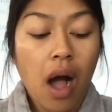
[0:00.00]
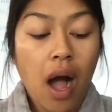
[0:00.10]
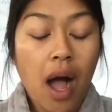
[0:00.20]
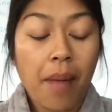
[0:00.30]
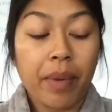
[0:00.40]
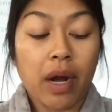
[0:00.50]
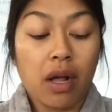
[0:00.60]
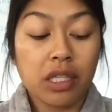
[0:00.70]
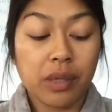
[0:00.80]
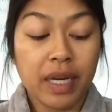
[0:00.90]
but
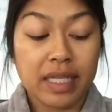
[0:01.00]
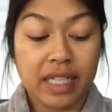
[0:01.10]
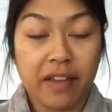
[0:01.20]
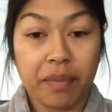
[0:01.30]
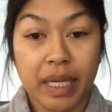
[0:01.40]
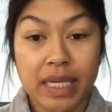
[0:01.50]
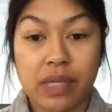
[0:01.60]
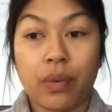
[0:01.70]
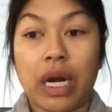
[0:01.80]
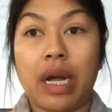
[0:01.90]
also in a safe
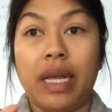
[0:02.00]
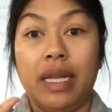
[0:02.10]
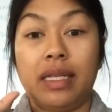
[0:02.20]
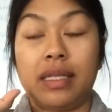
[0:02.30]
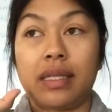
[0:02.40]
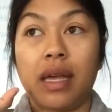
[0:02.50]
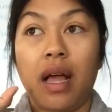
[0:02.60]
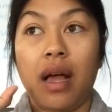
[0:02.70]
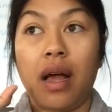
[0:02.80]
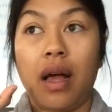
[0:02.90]
place where it is
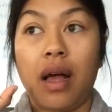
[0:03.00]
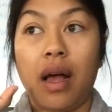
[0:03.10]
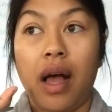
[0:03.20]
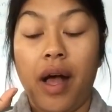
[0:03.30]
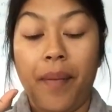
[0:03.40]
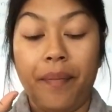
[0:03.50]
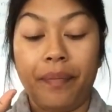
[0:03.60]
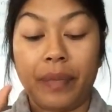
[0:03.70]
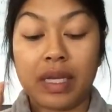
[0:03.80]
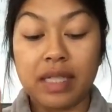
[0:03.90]

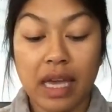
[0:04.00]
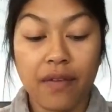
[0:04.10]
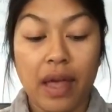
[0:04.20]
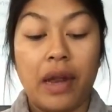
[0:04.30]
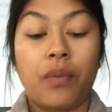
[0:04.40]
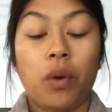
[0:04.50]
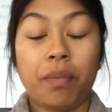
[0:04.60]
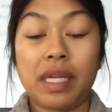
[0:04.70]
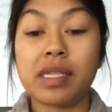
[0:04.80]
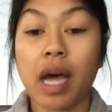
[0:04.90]
safe and it won't
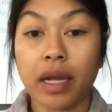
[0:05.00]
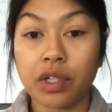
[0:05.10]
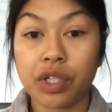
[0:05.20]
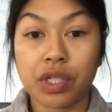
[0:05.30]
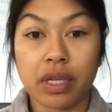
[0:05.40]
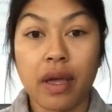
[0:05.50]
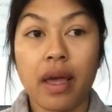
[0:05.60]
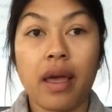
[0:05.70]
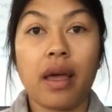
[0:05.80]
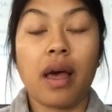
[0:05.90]
be touched
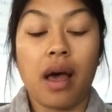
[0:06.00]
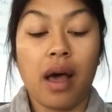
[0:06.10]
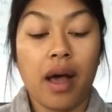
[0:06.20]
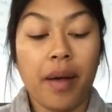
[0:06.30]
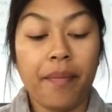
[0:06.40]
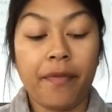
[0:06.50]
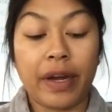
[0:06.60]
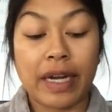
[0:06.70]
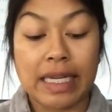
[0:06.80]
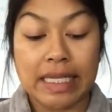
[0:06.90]

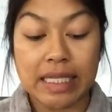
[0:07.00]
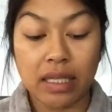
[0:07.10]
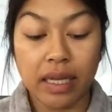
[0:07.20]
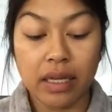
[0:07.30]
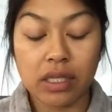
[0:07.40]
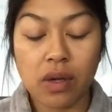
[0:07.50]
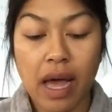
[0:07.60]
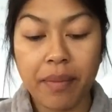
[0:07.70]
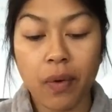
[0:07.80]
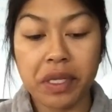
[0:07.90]
very easily. So
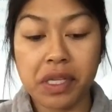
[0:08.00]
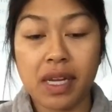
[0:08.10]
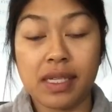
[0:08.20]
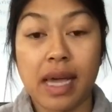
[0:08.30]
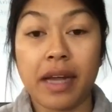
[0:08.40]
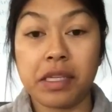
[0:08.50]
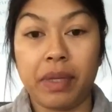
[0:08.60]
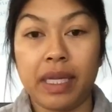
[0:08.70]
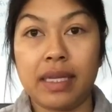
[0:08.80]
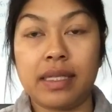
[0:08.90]
I'm going to decide to
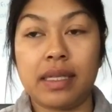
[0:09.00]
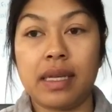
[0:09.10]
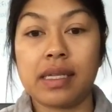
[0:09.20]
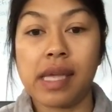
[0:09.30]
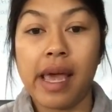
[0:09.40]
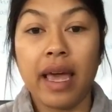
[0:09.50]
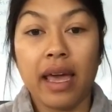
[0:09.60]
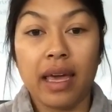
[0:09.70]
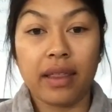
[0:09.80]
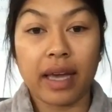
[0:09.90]
place this
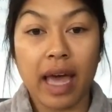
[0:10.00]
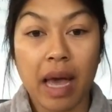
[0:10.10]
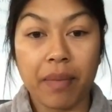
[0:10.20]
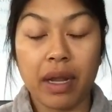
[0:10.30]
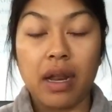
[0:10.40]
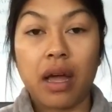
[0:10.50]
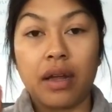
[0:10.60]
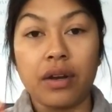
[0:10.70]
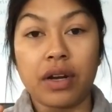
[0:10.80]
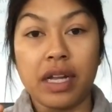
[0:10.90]
in the cabinet
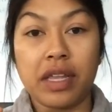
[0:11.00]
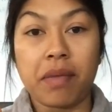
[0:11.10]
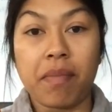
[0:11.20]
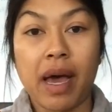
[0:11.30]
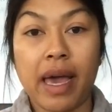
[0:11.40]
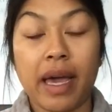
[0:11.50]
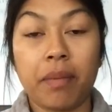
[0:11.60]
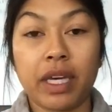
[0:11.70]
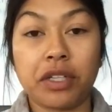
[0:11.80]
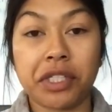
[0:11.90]
underneath my
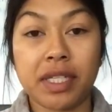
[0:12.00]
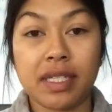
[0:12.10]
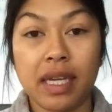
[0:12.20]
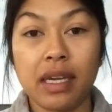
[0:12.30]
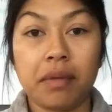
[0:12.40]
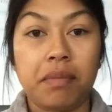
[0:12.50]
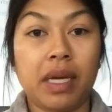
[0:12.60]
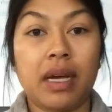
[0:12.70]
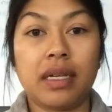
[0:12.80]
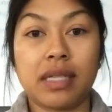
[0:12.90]
kitchen sink
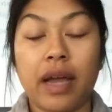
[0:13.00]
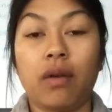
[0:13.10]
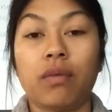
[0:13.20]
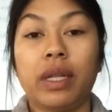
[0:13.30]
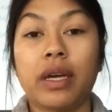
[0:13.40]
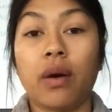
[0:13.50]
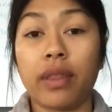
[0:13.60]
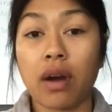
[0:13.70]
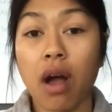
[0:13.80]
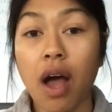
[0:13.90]
because I don't really go in
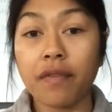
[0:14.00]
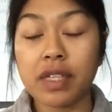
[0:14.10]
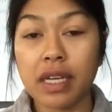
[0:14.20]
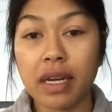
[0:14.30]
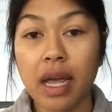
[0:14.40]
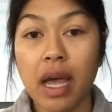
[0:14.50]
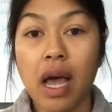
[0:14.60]
there often.